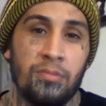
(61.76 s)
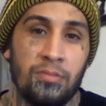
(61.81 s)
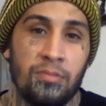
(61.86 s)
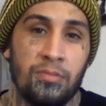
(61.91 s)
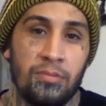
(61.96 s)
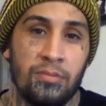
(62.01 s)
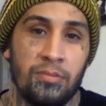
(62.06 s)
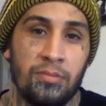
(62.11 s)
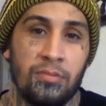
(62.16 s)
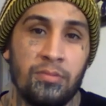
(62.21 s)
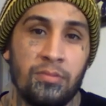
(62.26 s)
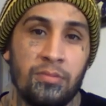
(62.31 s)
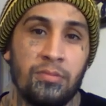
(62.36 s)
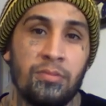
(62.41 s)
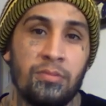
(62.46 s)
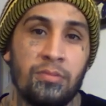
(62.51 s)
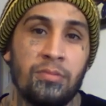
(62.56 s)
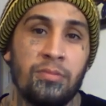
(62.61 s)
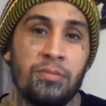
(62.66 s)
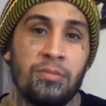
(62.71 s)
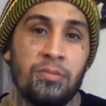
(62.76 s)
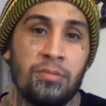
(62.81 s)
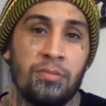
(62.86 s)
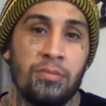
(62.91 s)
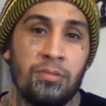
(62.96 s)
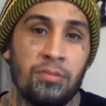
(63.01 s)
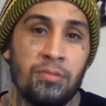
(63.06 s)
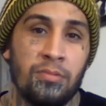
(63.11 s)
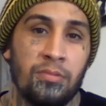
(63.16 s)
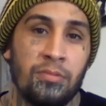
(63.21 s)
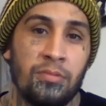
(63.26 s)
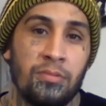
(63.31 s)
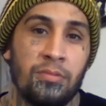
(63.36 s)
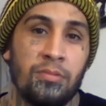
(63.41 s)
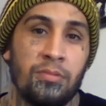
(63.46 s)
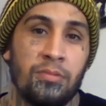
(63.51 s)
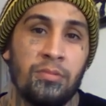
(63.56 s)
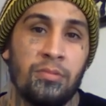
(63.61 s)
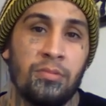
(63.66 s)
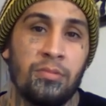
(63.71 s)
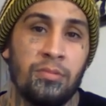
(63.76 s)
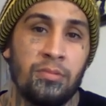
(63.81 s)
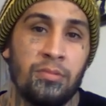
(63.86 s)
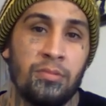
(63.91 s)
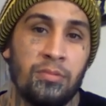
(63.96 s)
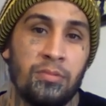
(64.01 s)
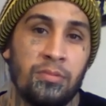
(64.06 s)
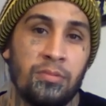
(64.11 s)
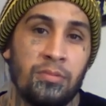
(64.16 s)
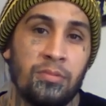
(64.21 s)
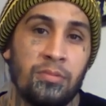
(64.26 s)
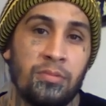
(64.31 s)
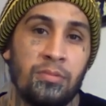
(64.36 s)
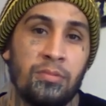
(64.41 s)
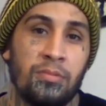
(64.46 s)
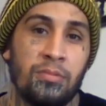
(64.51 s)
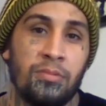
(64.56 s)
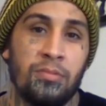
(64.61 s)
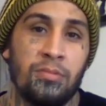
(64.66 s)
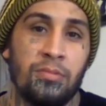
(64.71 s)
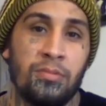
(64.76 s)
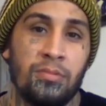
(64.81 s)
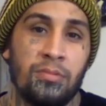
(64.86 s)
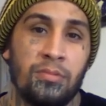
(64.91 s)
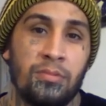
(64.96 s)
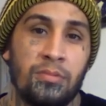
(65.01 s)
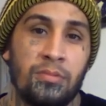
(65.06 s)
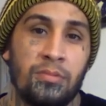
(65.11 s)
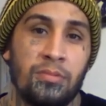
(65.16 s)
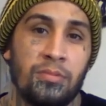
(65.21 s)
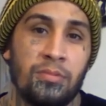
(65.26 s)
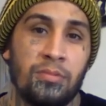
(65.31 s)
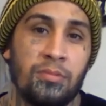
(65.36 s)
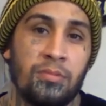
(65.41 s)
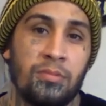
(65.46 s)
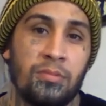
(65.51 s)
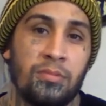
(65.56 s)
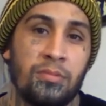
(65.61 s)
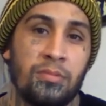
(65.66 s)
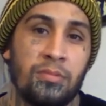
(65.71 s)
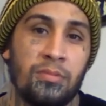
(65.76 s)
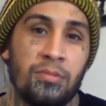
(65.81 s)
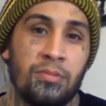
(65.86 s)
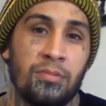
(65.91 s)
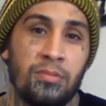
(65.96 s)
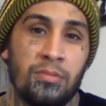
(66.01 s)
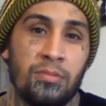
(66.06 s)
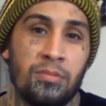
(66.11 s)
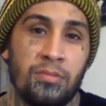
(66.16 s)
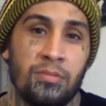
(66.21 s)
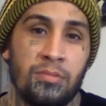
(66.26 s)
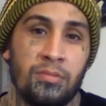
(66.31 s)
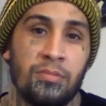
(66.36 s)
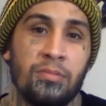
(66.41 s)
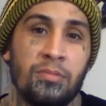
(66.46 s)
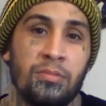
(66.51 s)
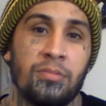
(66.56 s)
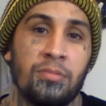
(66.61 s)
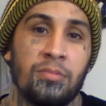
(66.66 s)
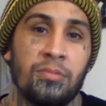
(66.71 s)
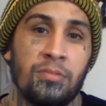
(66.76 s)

This person isn't speaking.